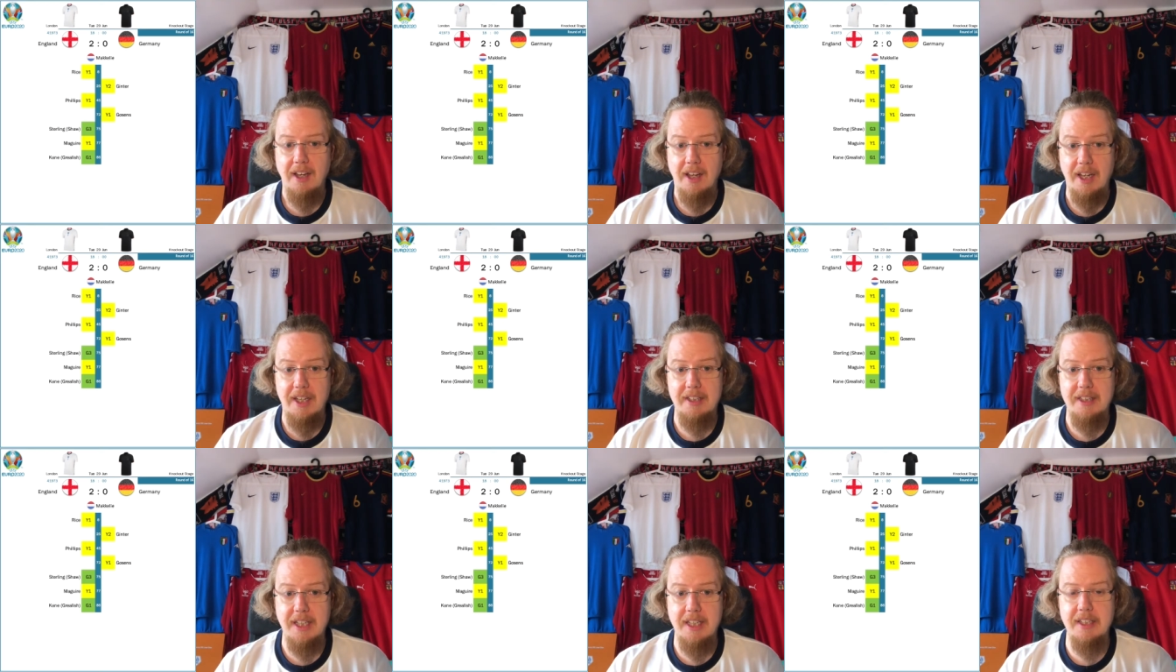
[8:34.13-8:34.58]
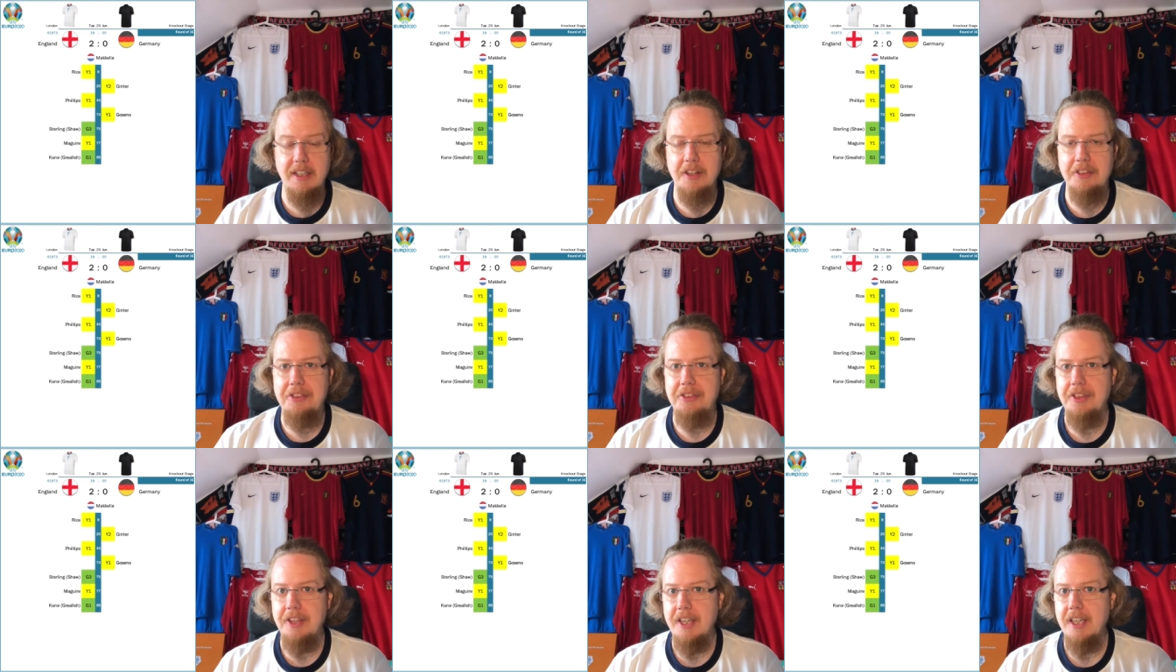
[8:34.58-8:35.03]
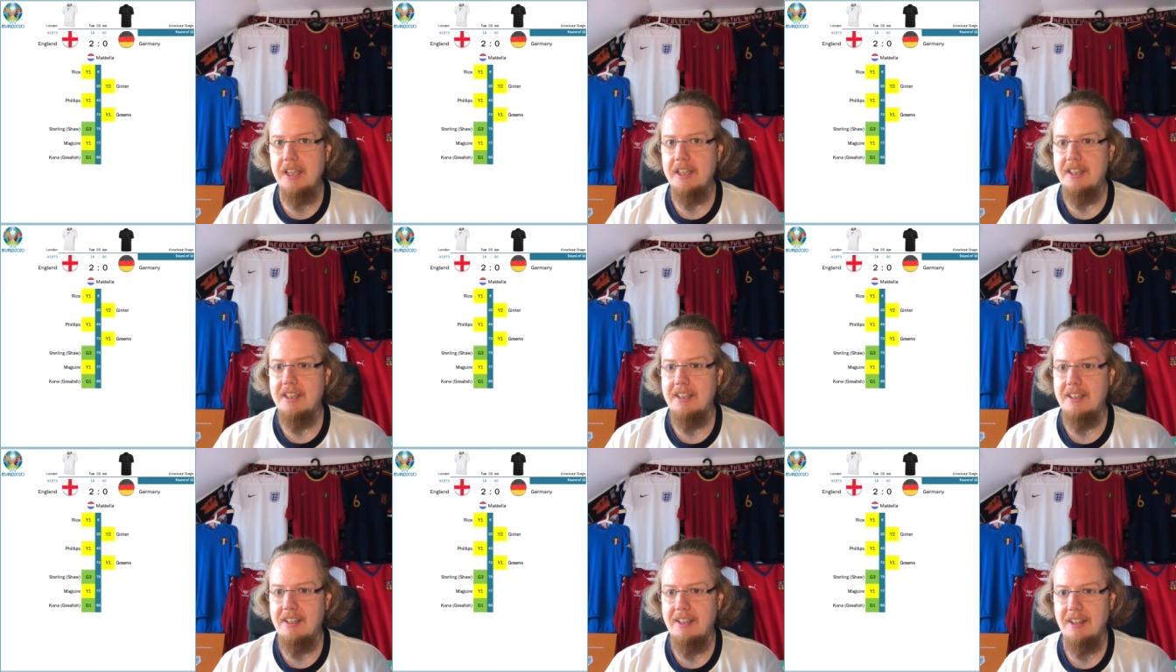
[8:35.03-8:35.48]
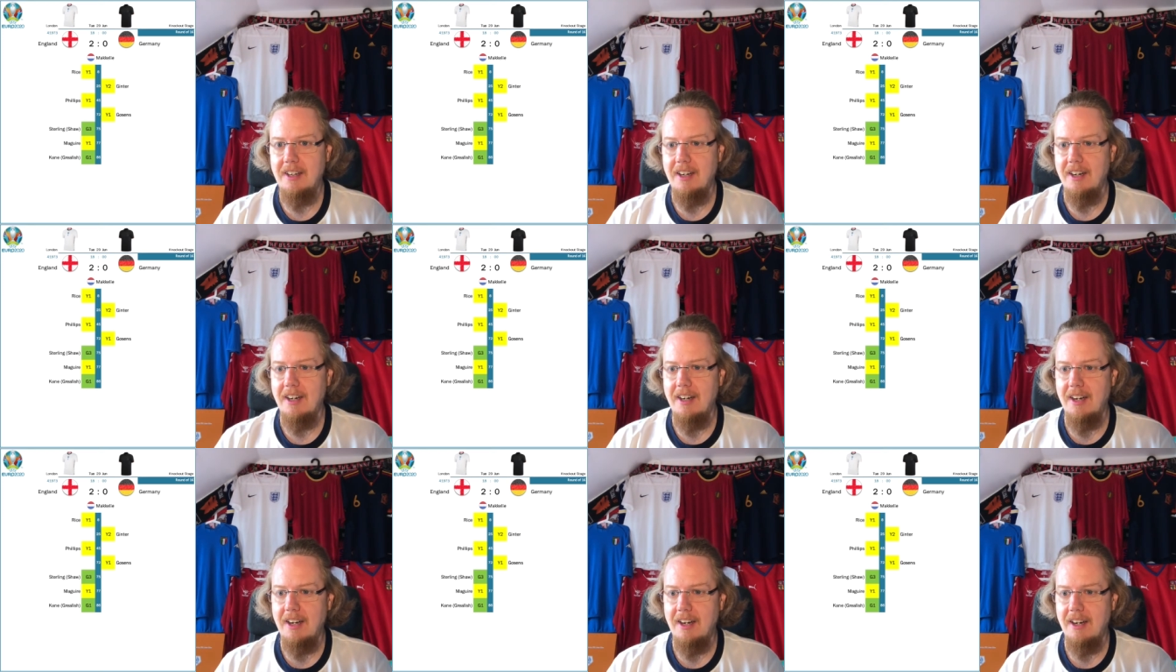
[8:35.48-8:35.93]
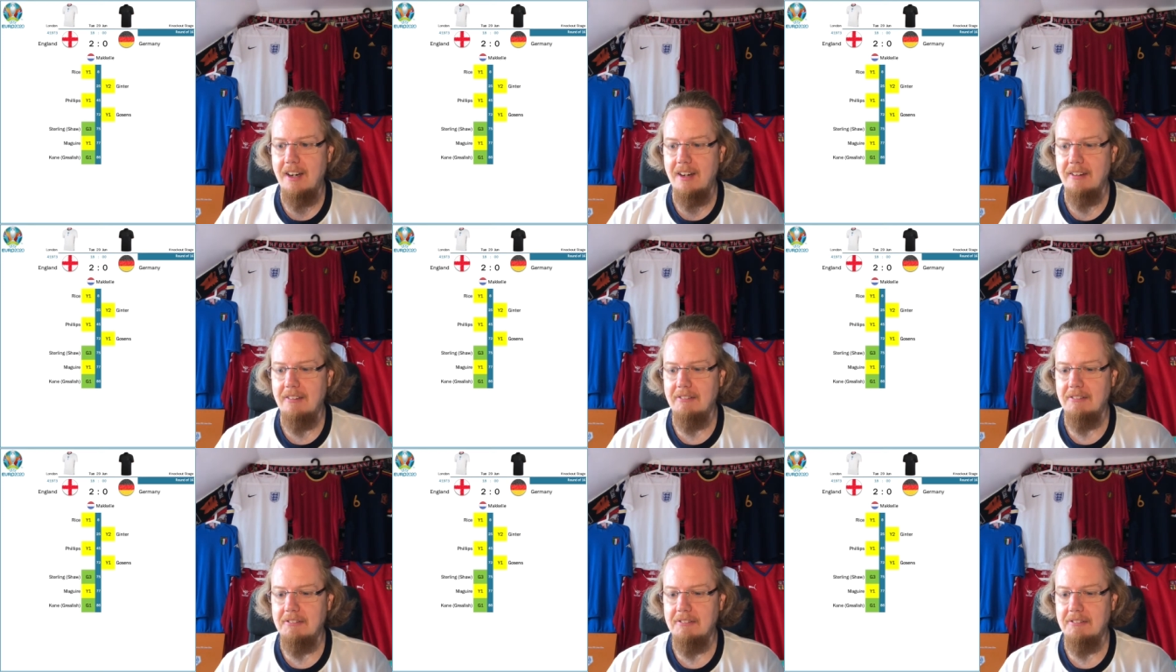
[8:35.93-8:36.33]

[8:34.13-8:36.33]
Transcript: And then I think. Uh,